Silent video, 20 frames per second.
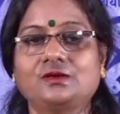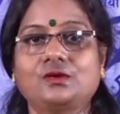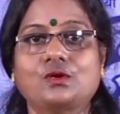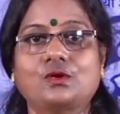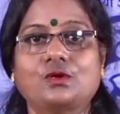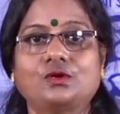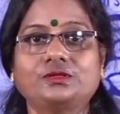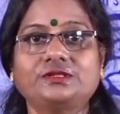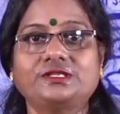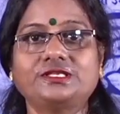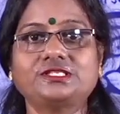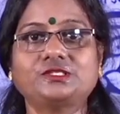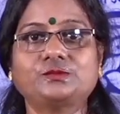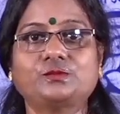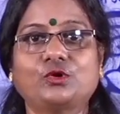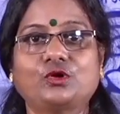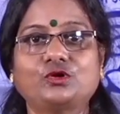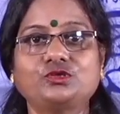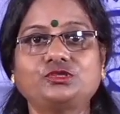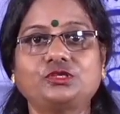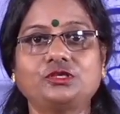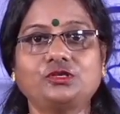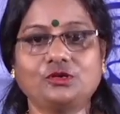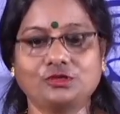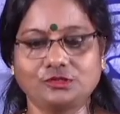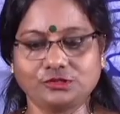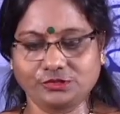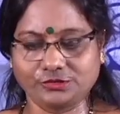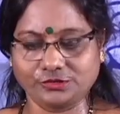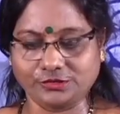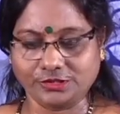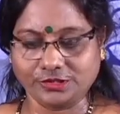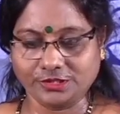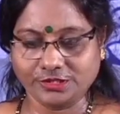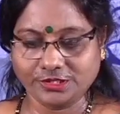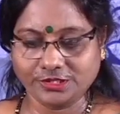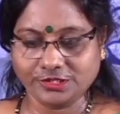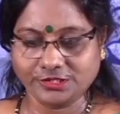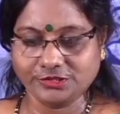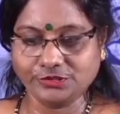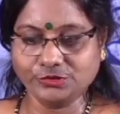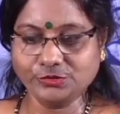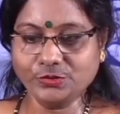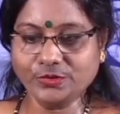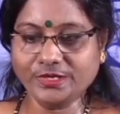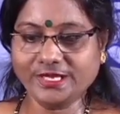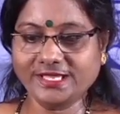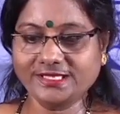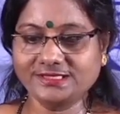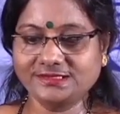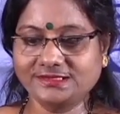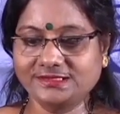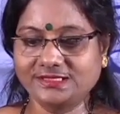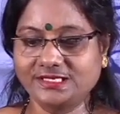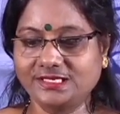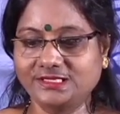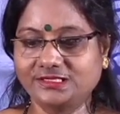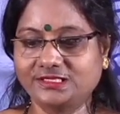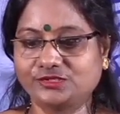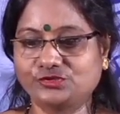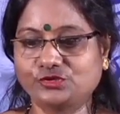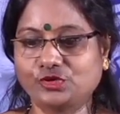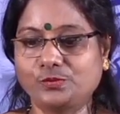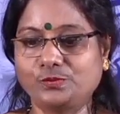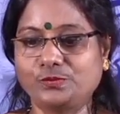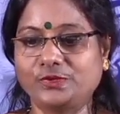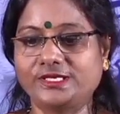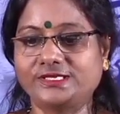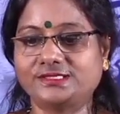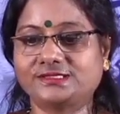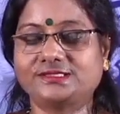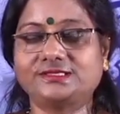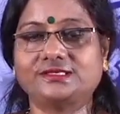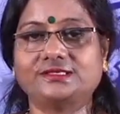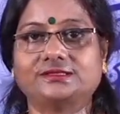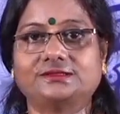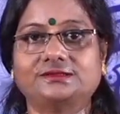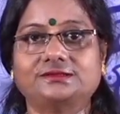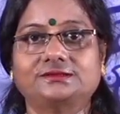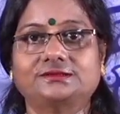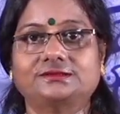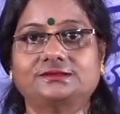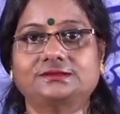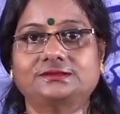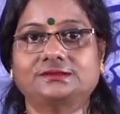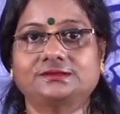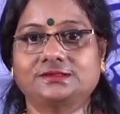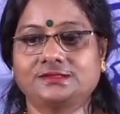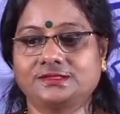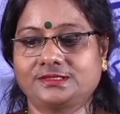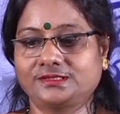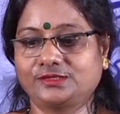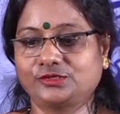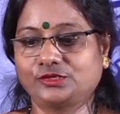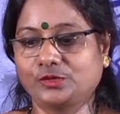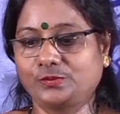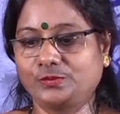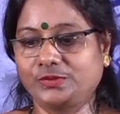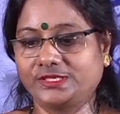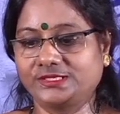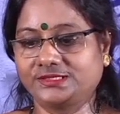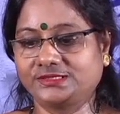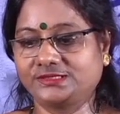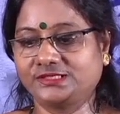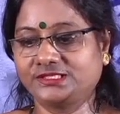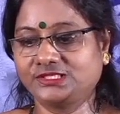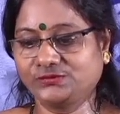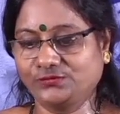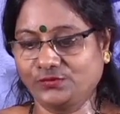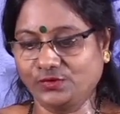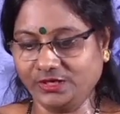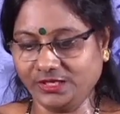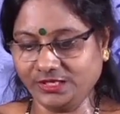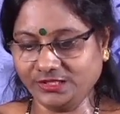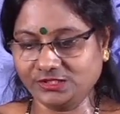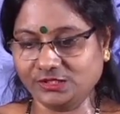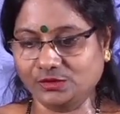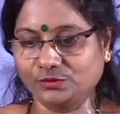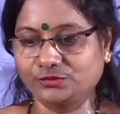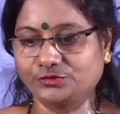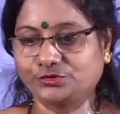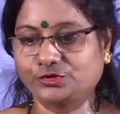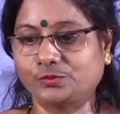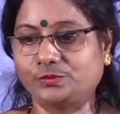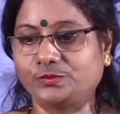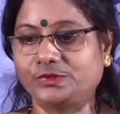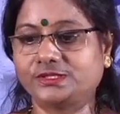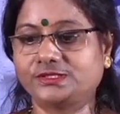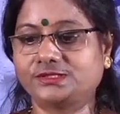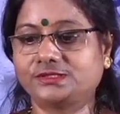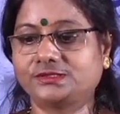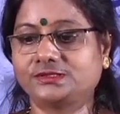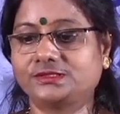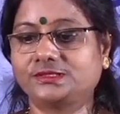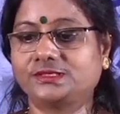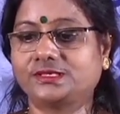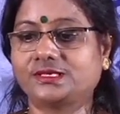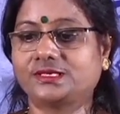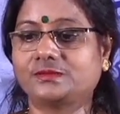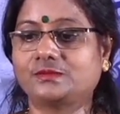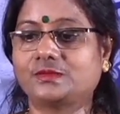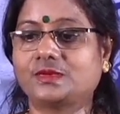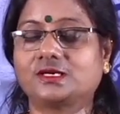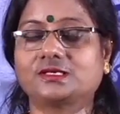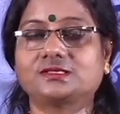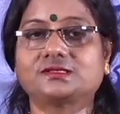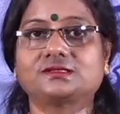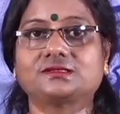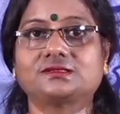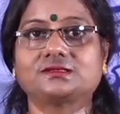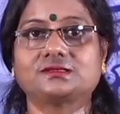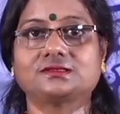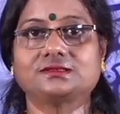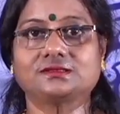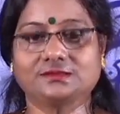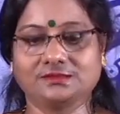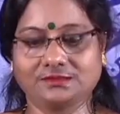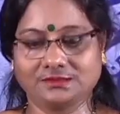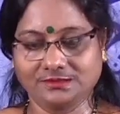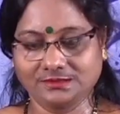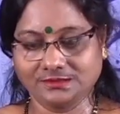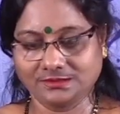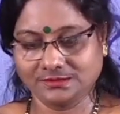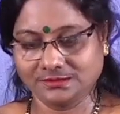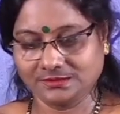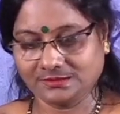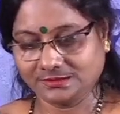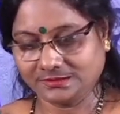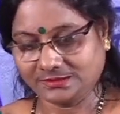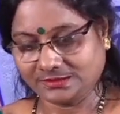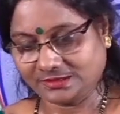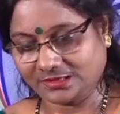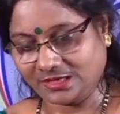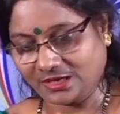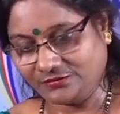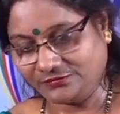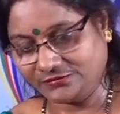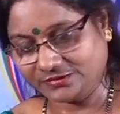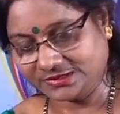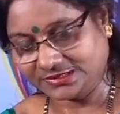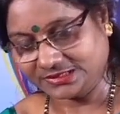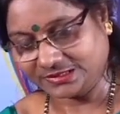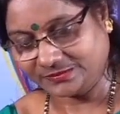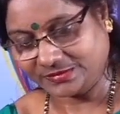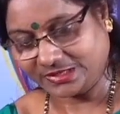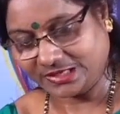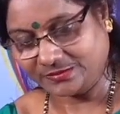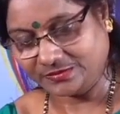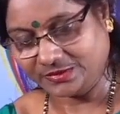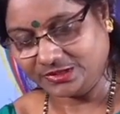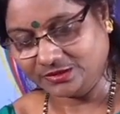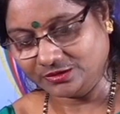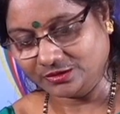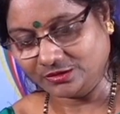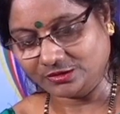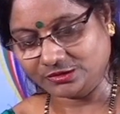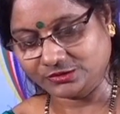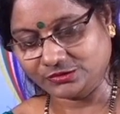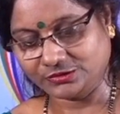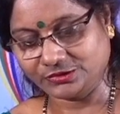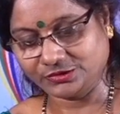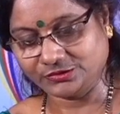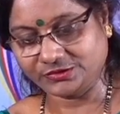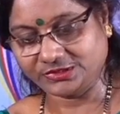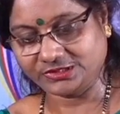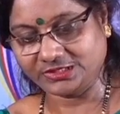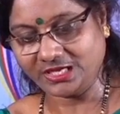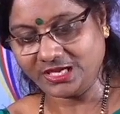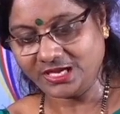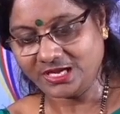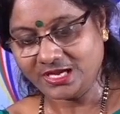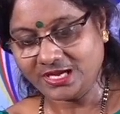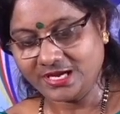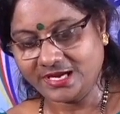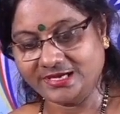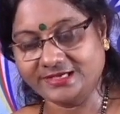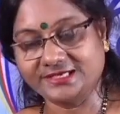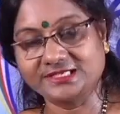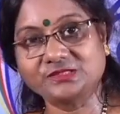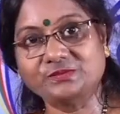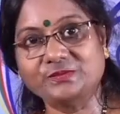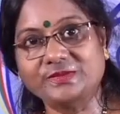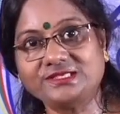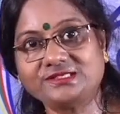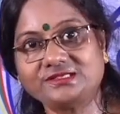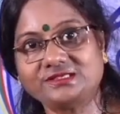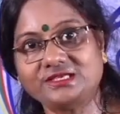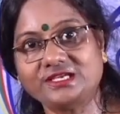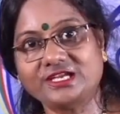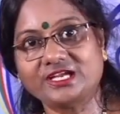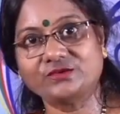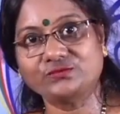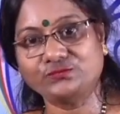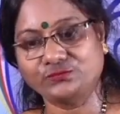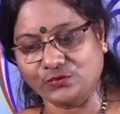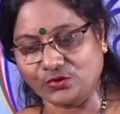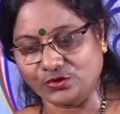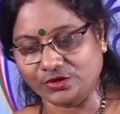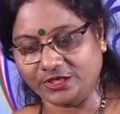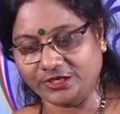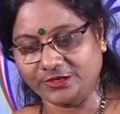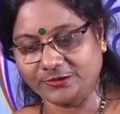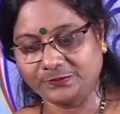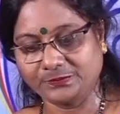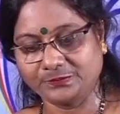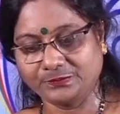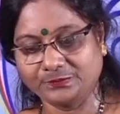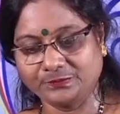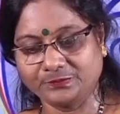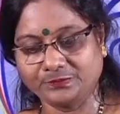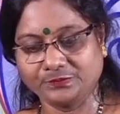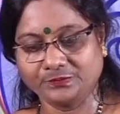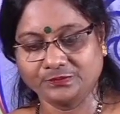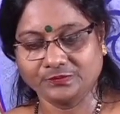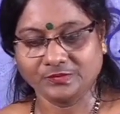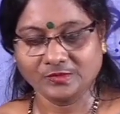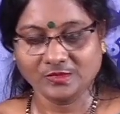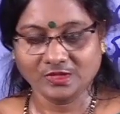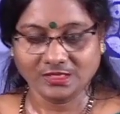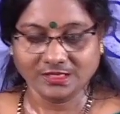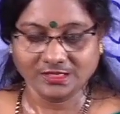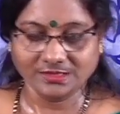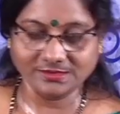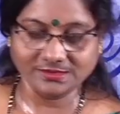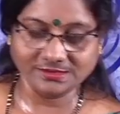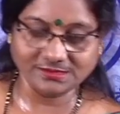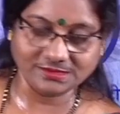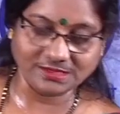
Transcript: on this bottle also, you can see the droplets here. Droplets, it's falling down, droplets, marks. And after some time here also you see it is misty and foggy. In this